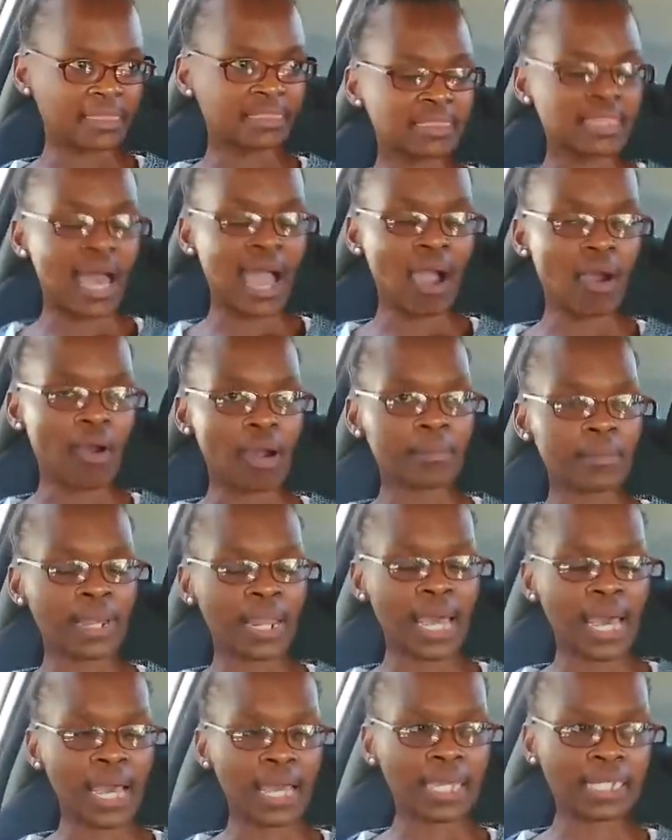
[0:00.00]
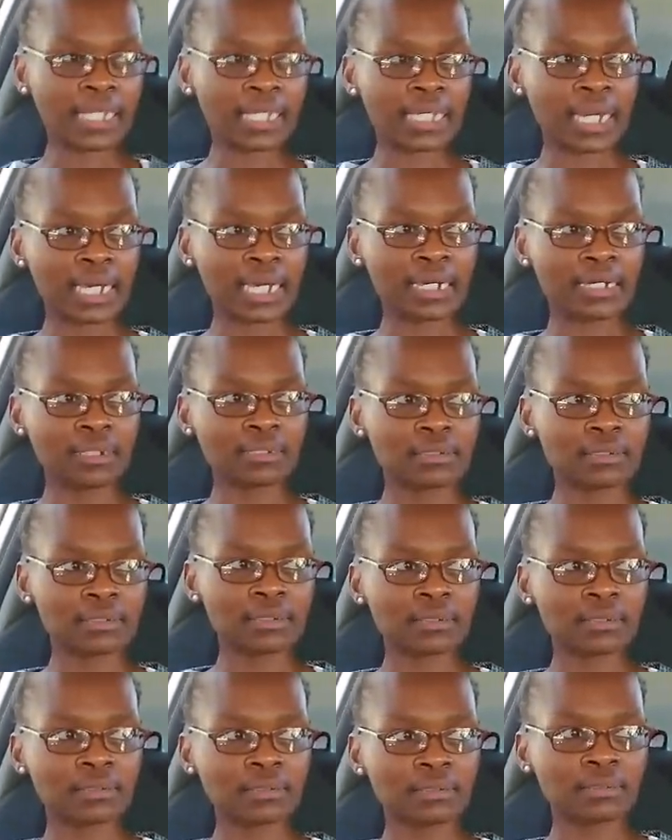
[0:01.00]
And now I'm like,
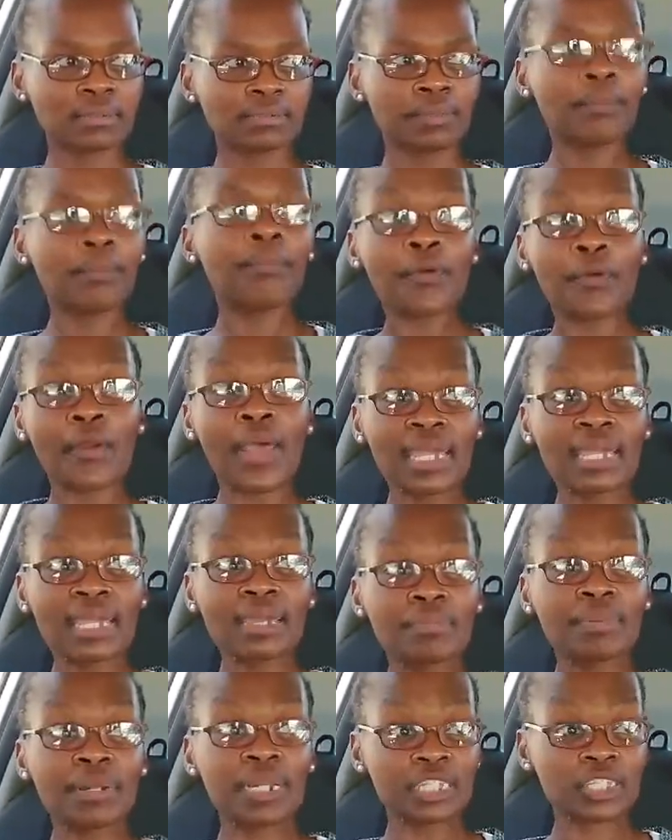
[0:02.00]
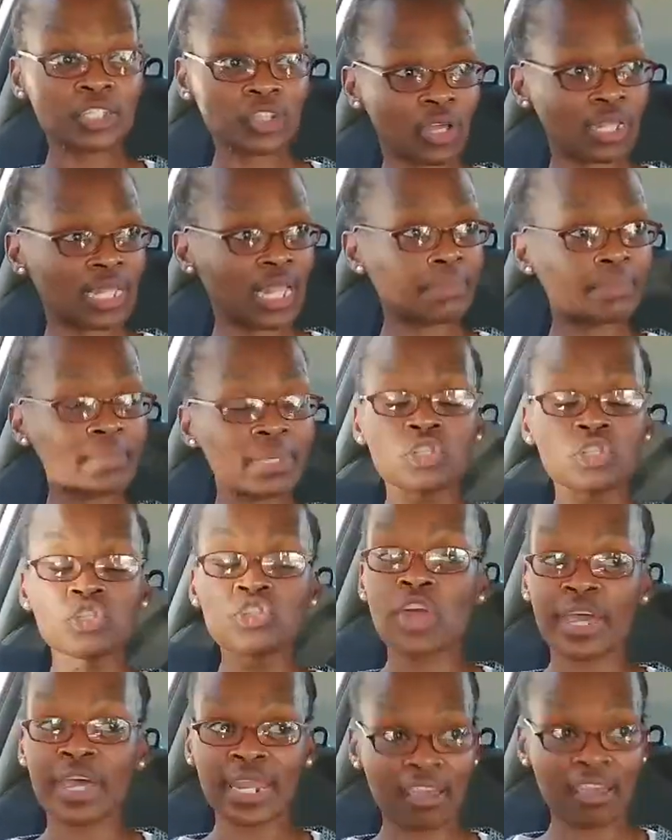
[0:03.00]
praying, please God, let
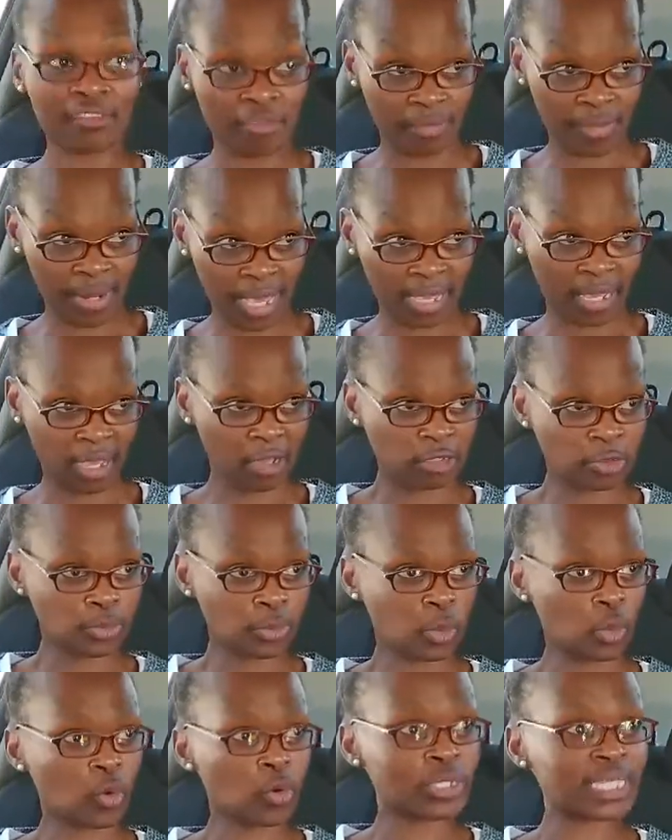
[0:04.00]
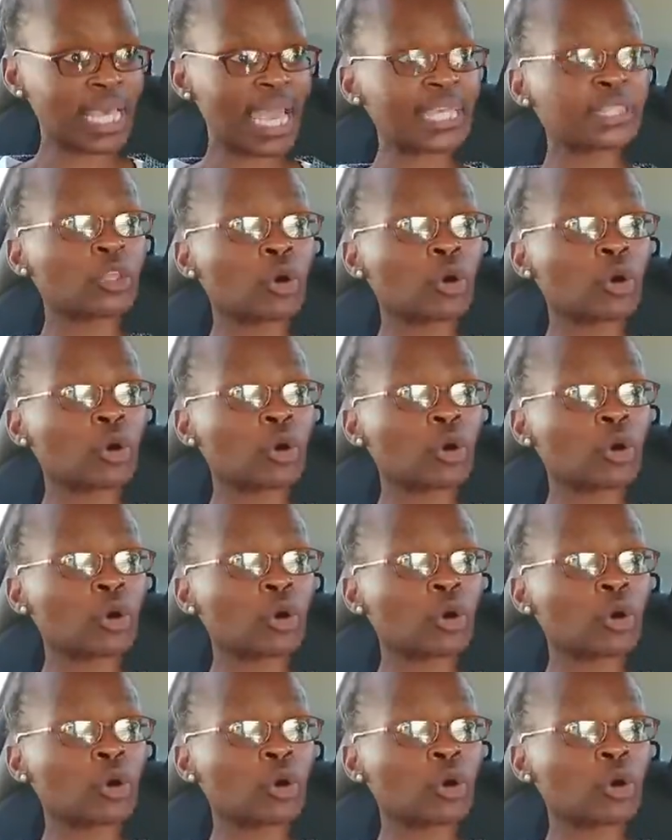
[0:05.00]
me not have a blackout, because